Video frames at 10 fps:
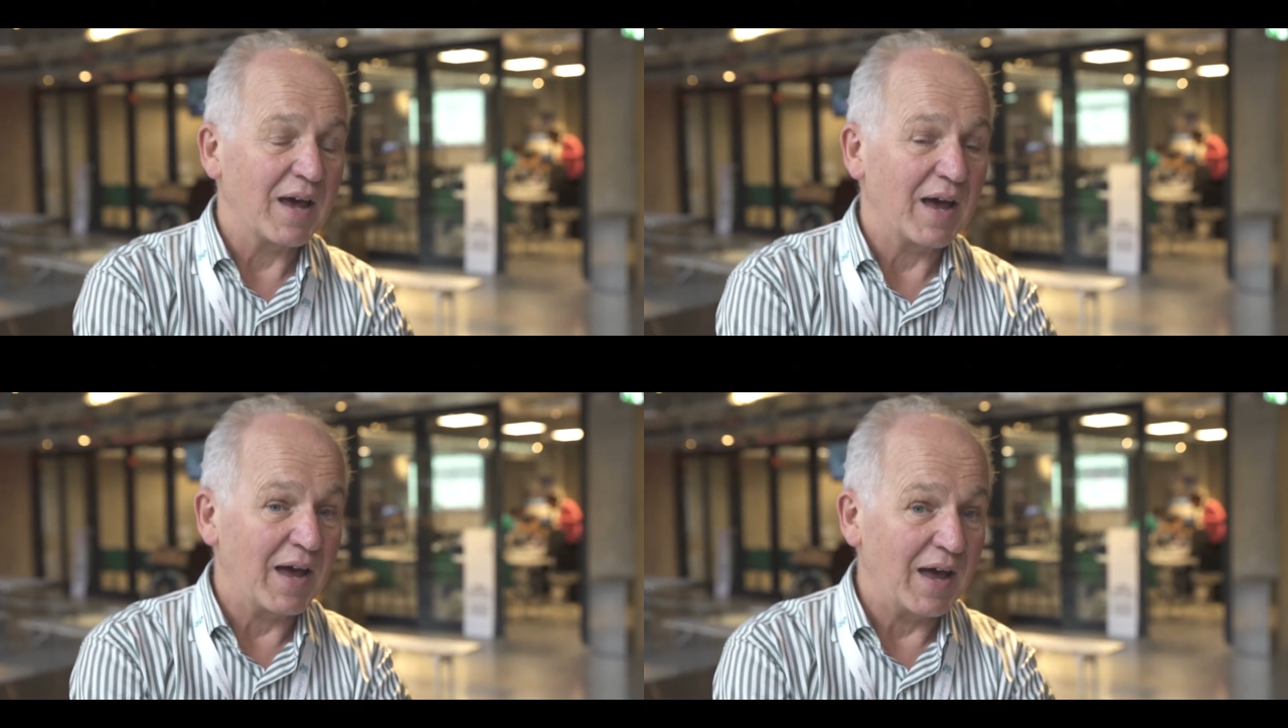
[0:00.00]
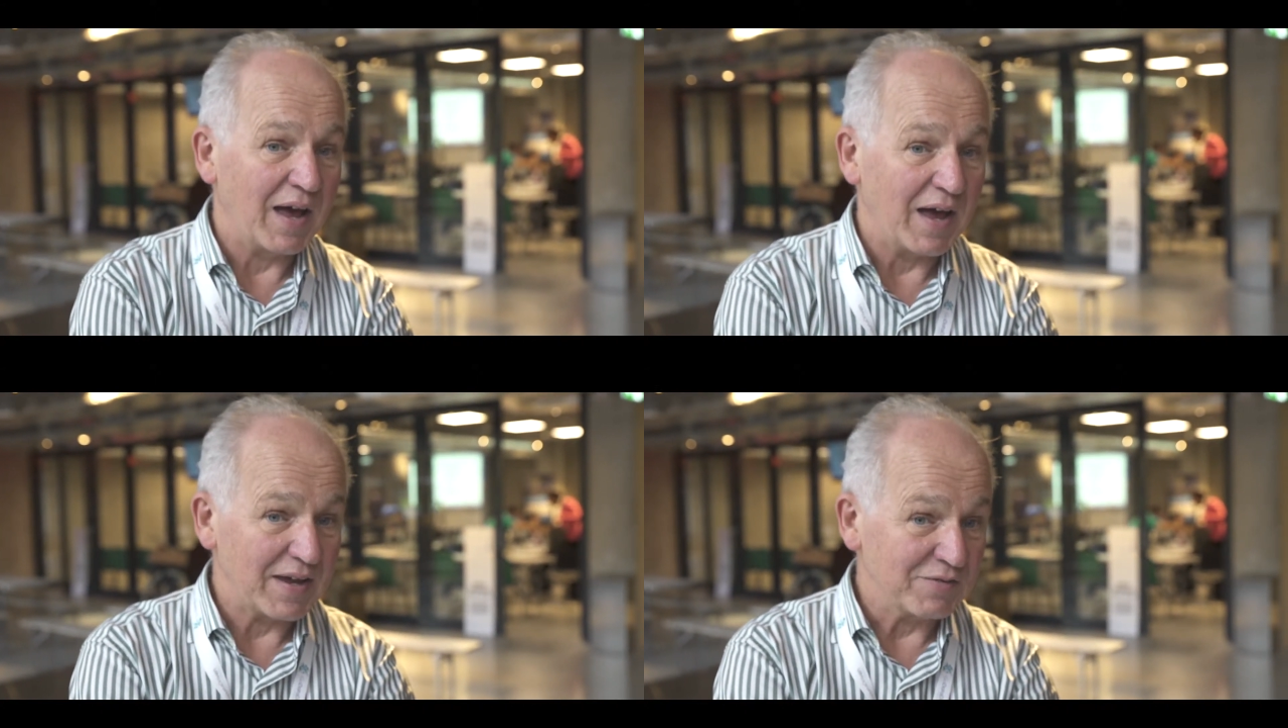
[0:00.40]

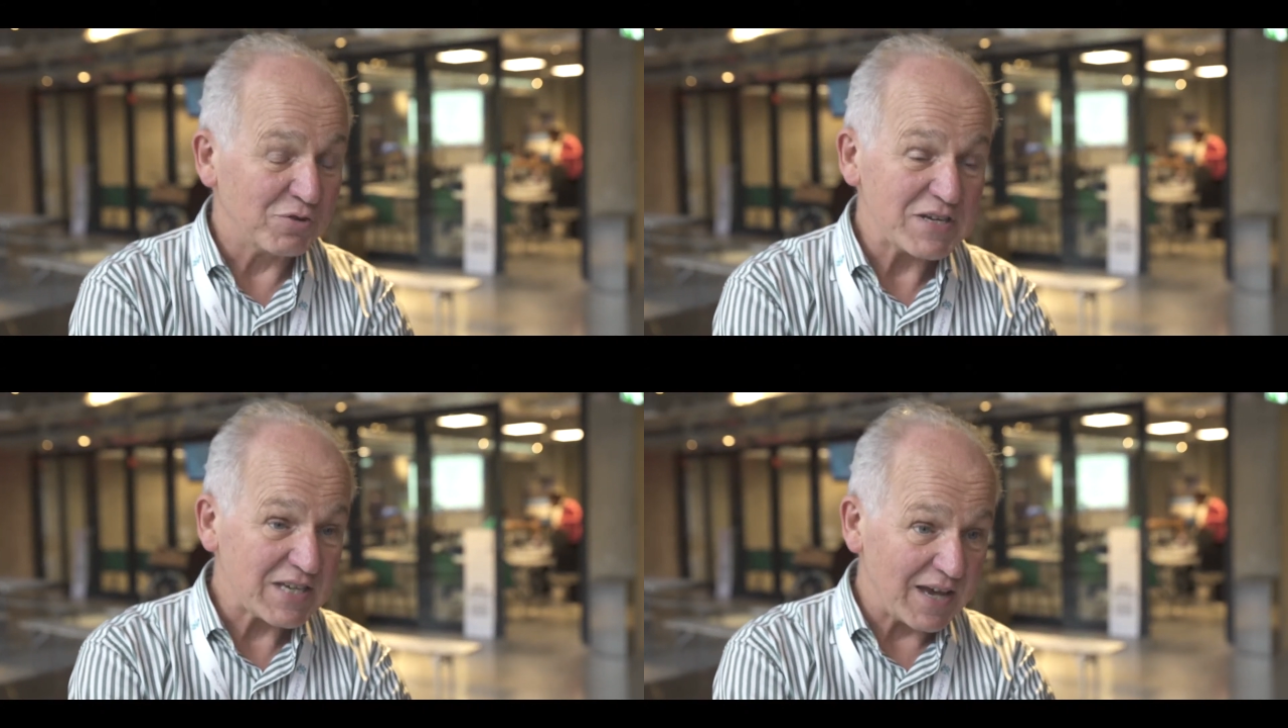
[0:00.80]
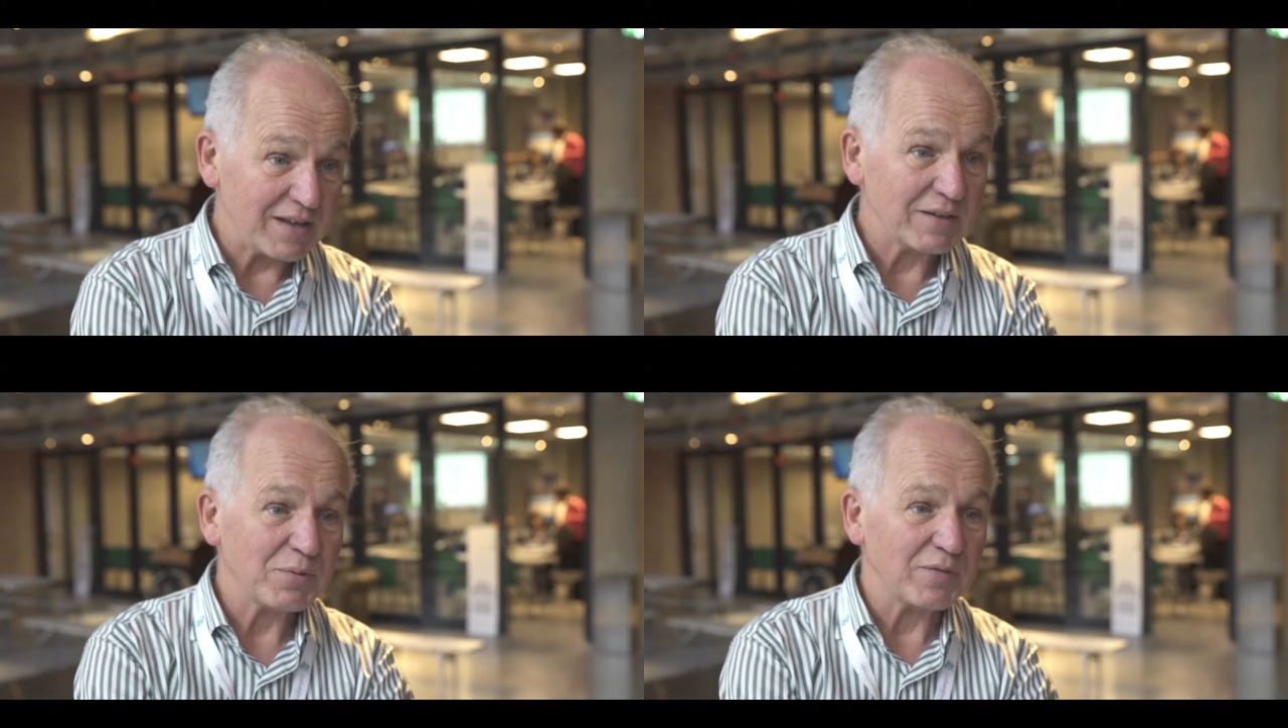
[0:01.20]
In
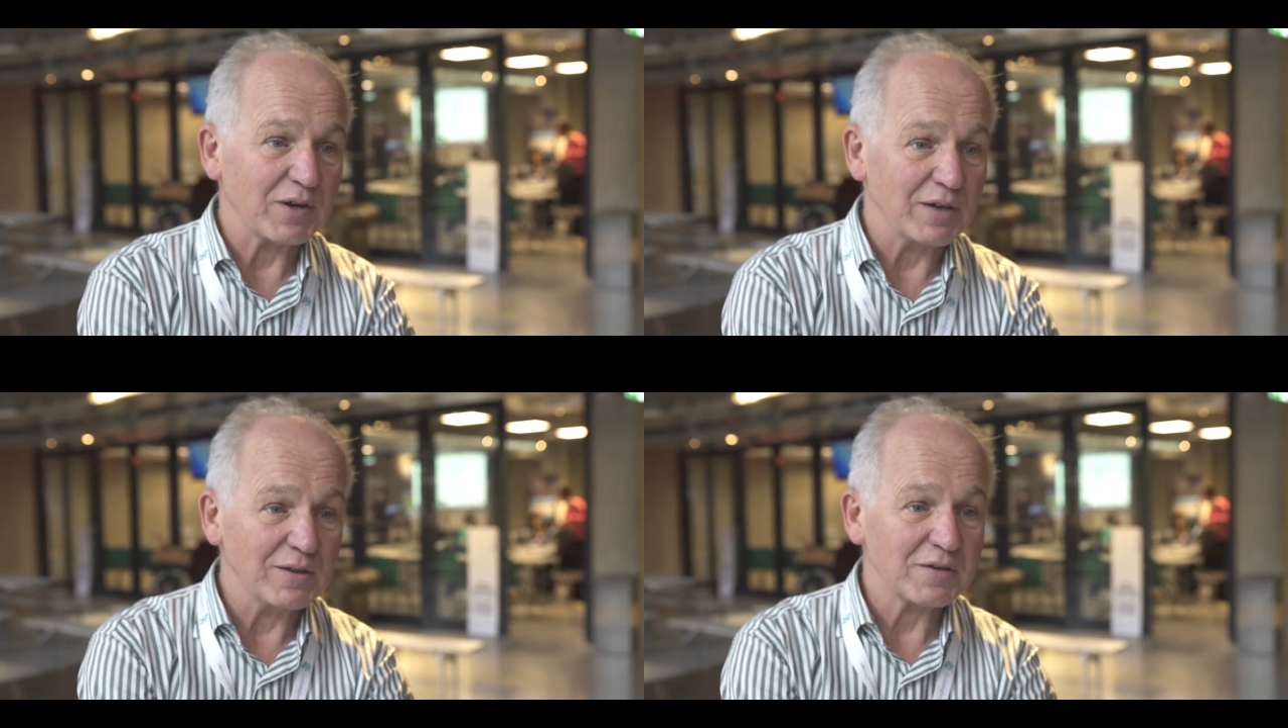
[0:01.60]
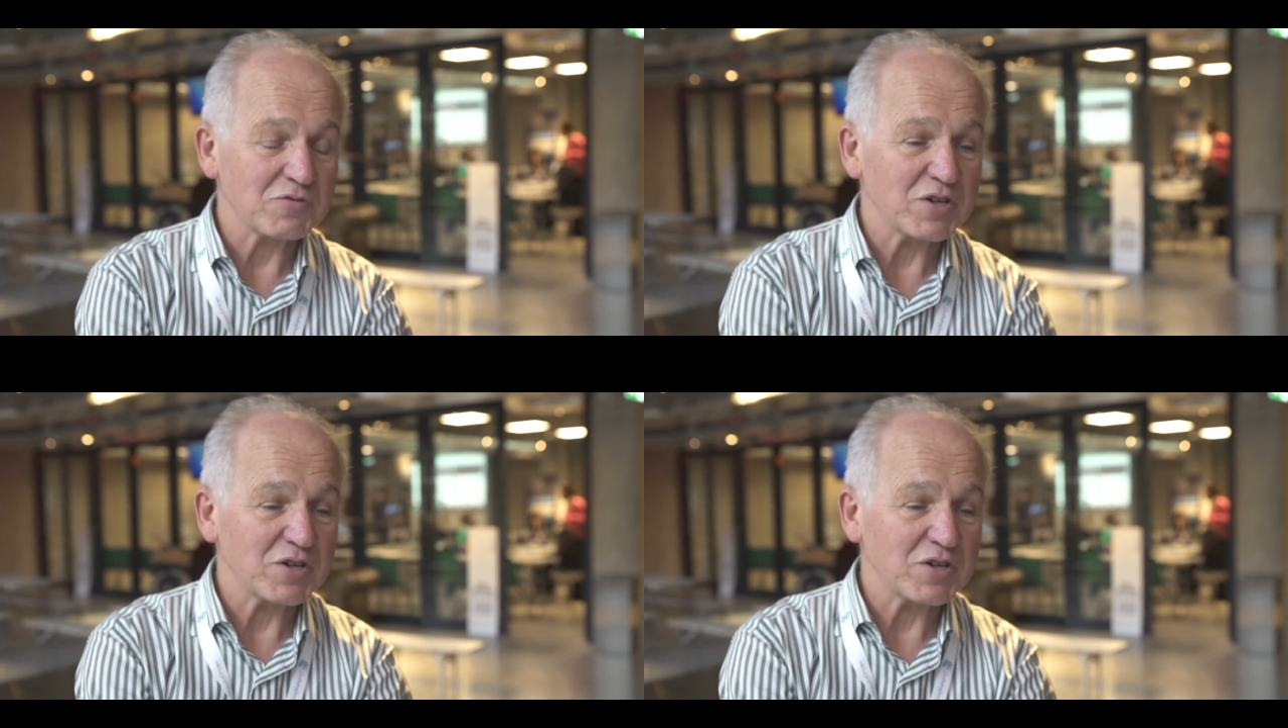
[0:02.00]
retail, we've got a lot of